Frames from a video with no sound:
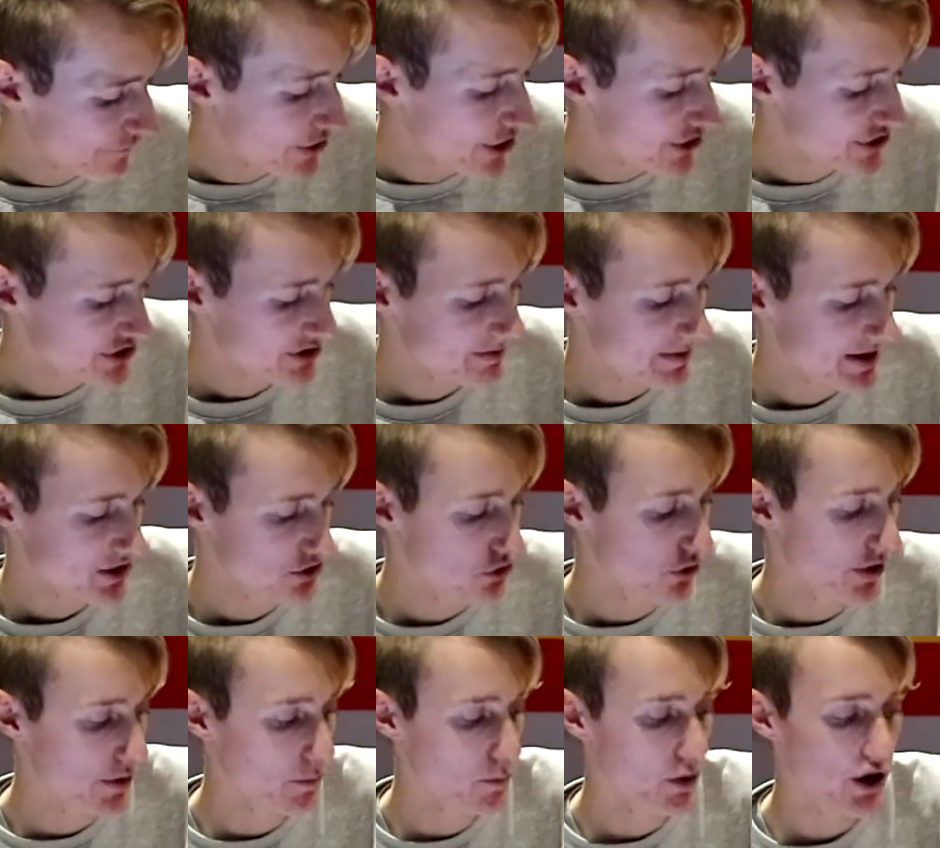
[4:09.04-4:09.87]
first to make
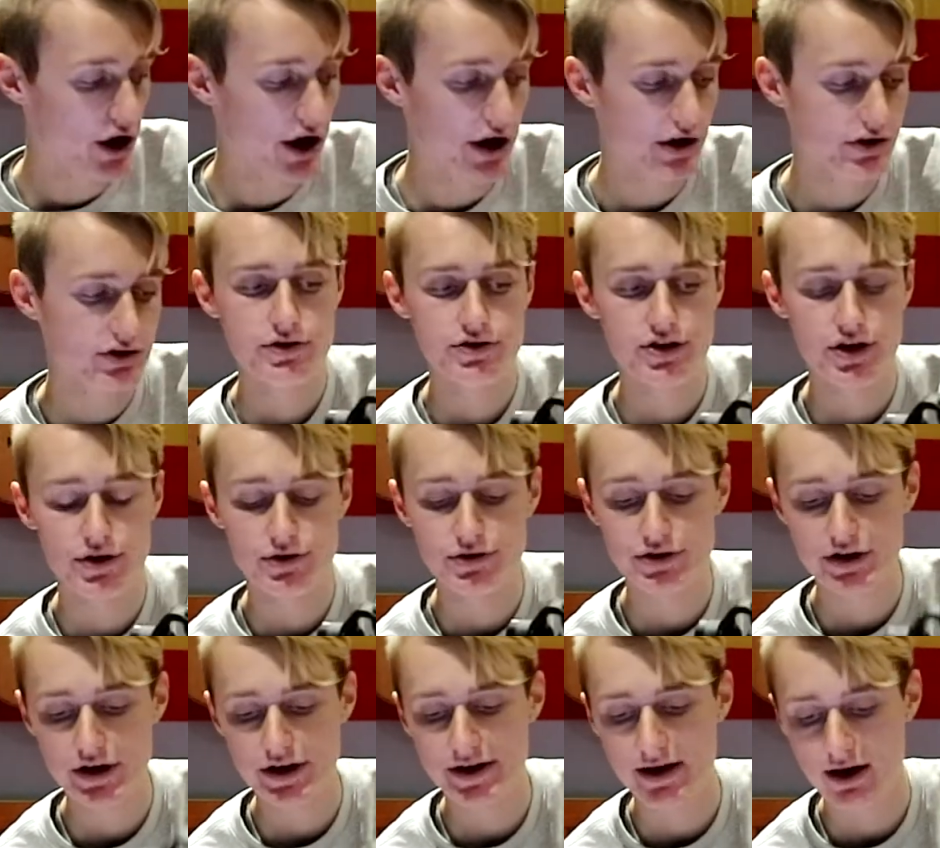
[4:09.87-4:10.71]
sure it works. So you
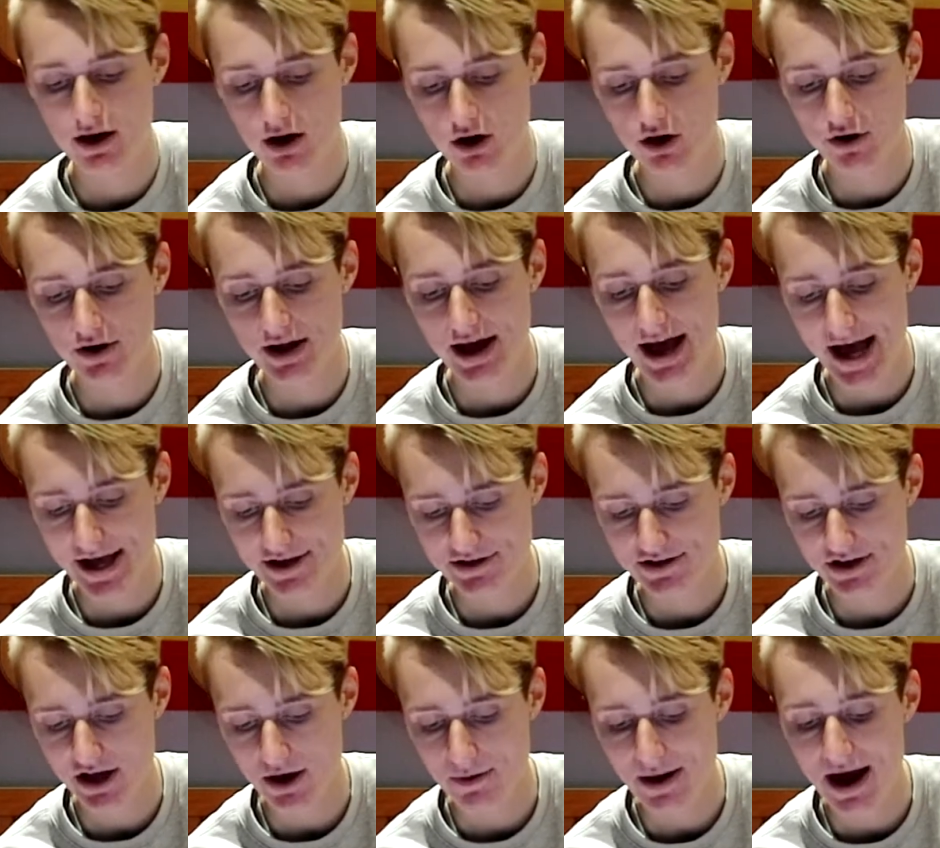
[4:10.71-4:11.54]
turn it on,
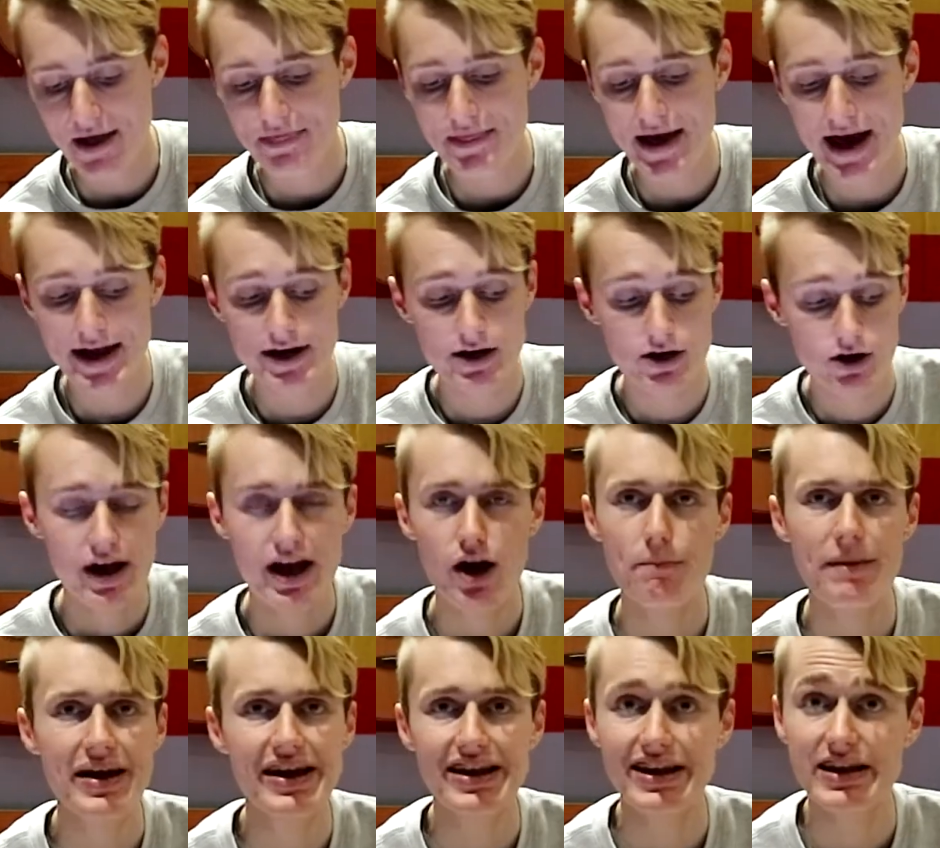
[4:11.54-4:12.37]
and so, and then
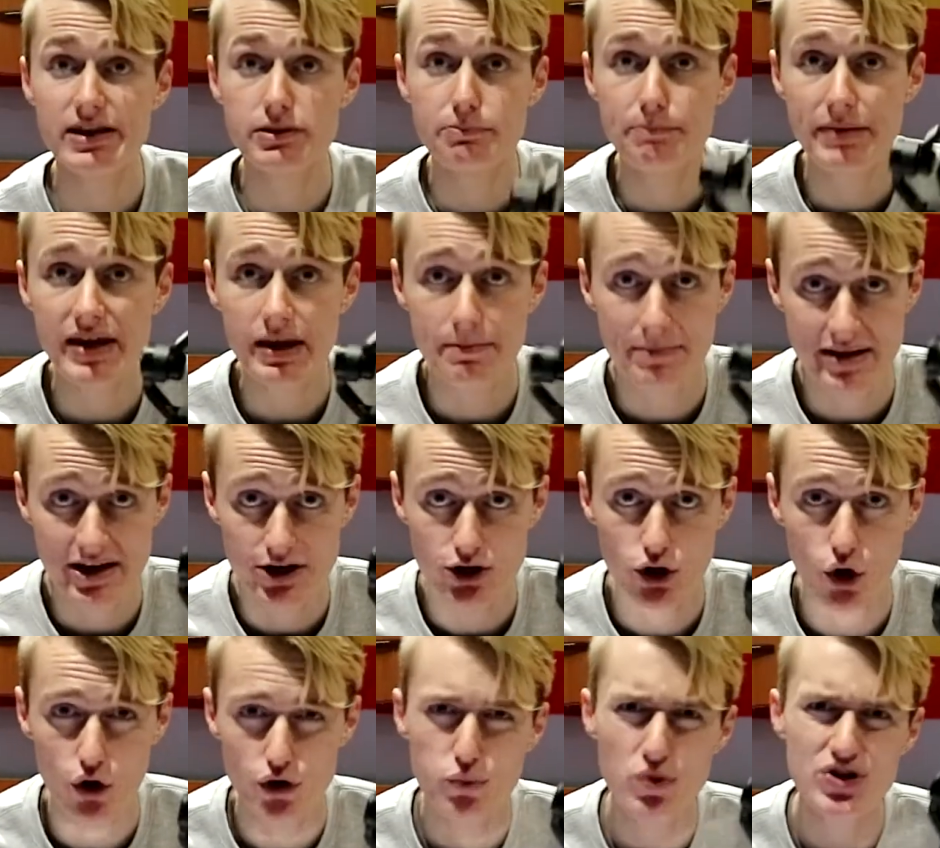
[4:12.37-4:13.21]
it makes this beeping
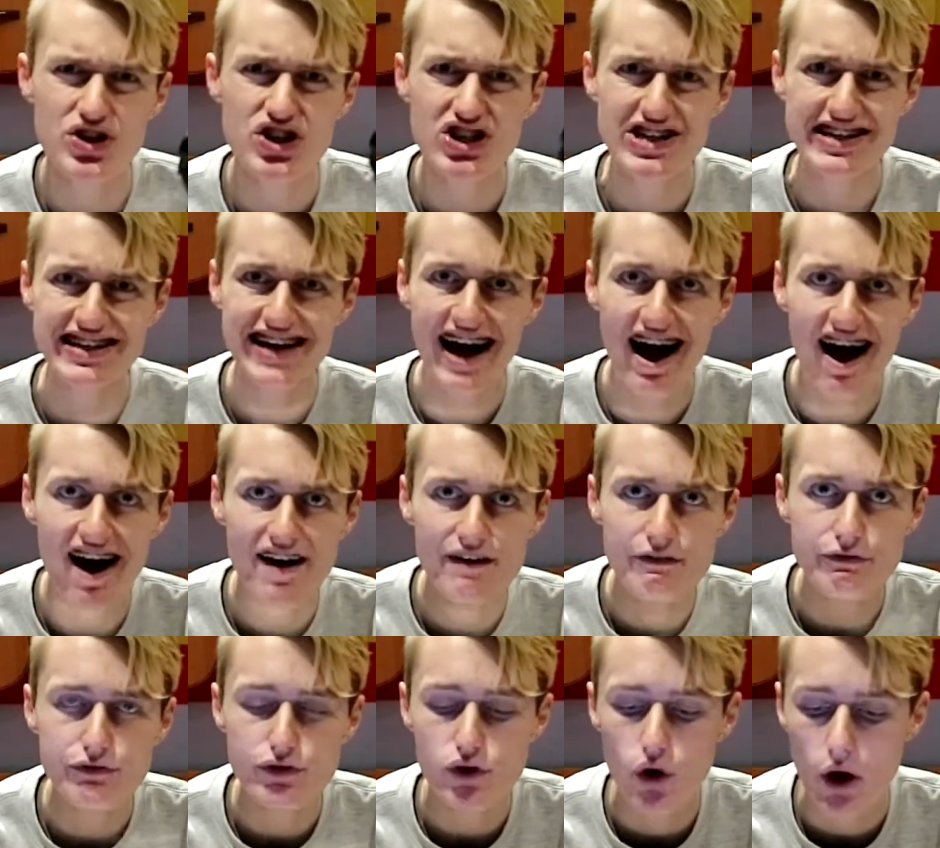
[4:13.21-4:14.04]
noise, which is
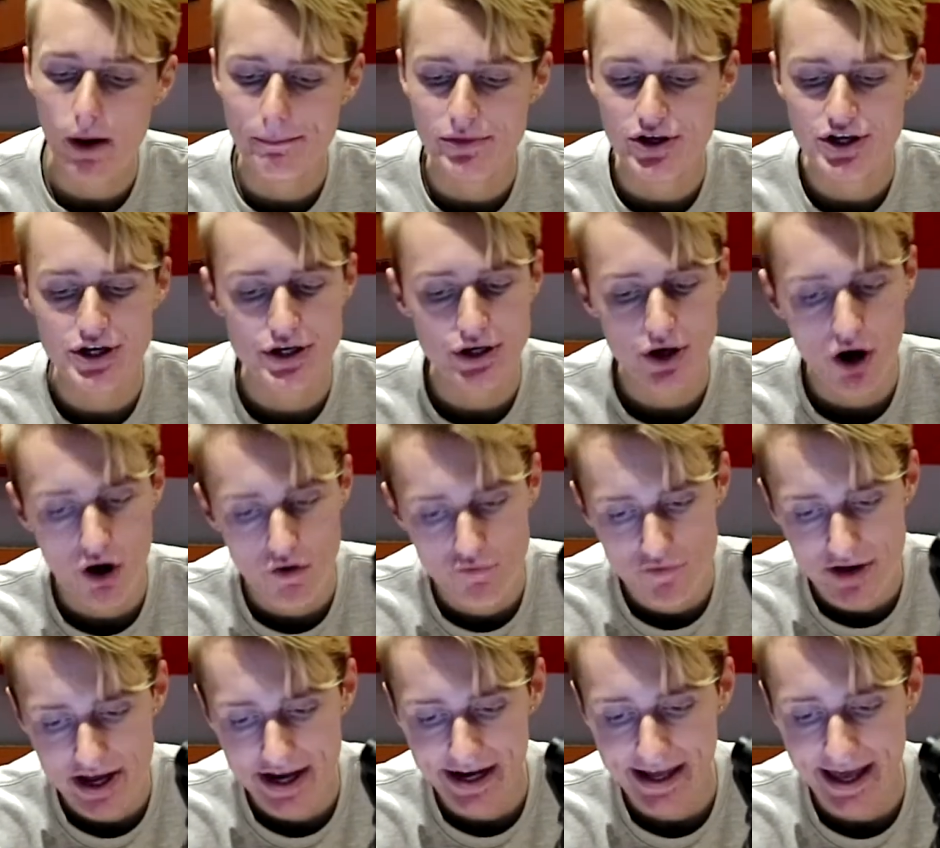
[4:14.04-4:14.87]
kind of annoying, but you
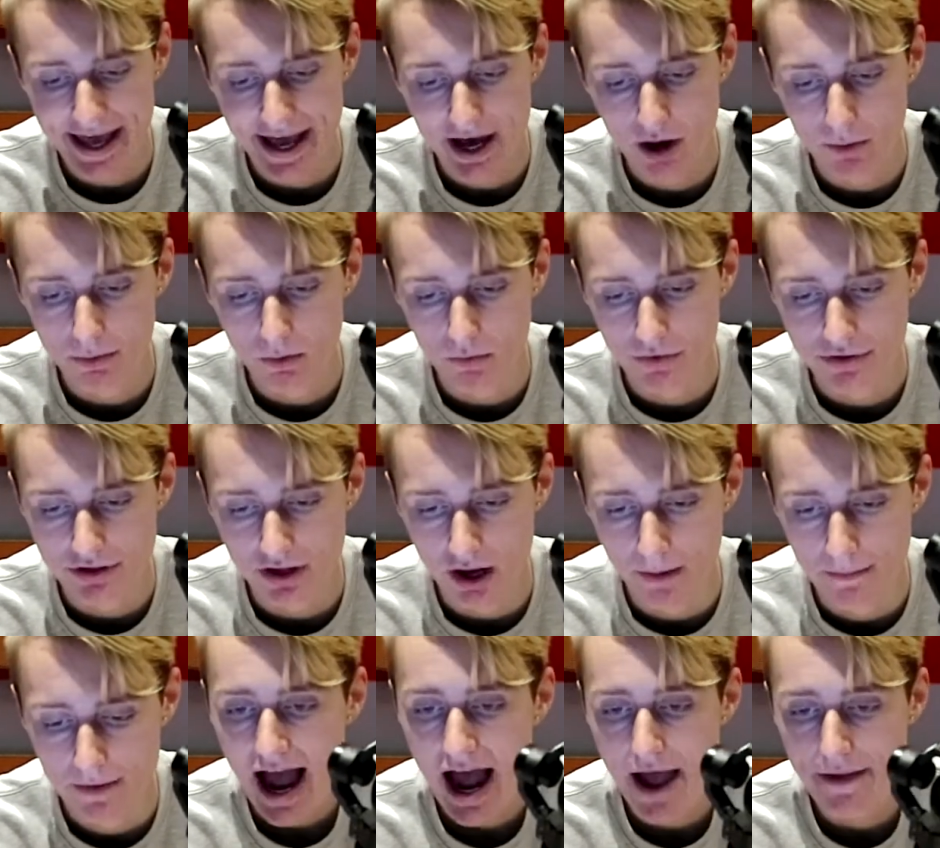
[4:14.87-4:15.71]
can't really help all the time.